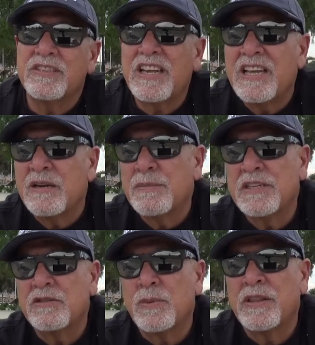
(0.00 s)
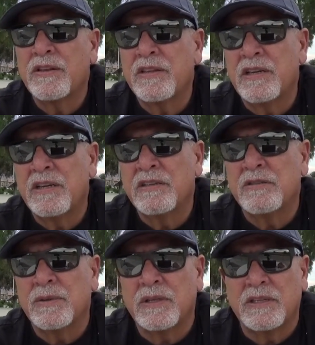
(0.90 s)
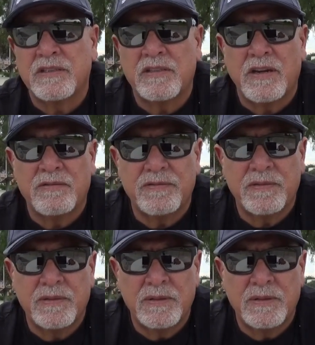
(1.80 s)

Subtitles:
enemies rather than Israel itself.